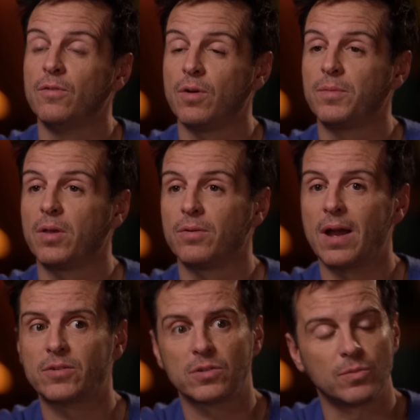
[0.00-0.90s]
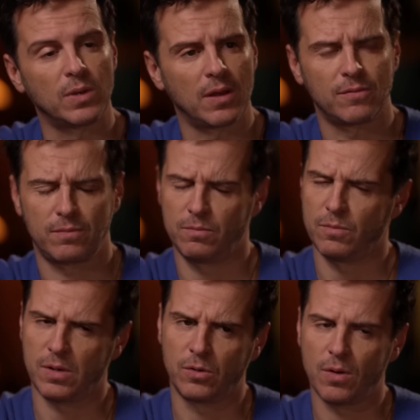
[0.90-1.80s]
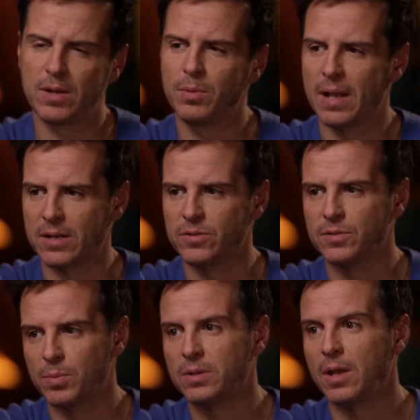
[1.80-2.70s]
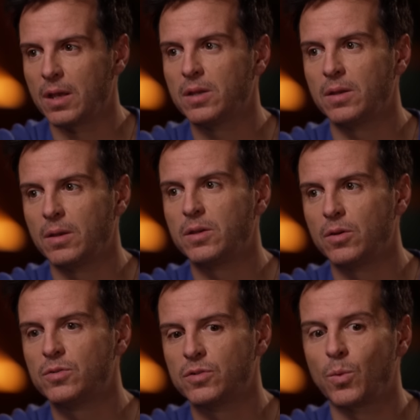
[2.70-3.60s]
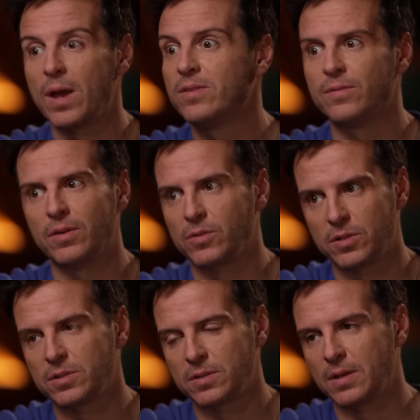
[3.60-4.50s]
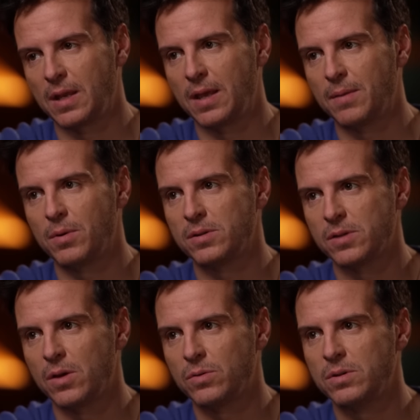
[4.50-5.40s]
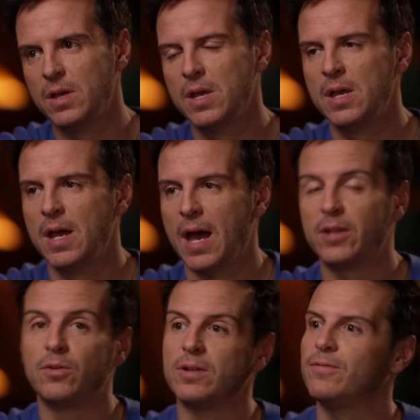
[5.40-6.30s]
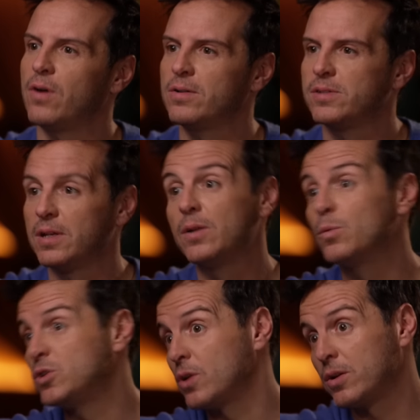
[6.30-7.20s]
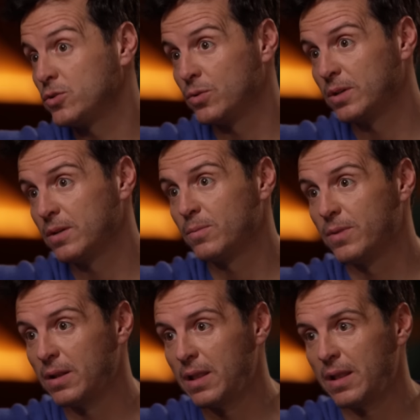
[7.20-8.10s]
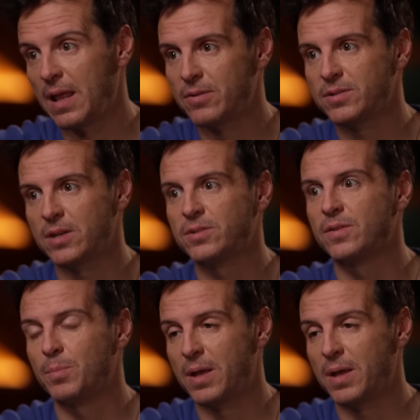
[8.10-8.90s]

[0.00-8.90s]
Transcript: from the other actors, and we have incredible actors, but huge swathes of it are just him on his own. Yeah. And you're in a foreign city. And we shot it during the latter stages of the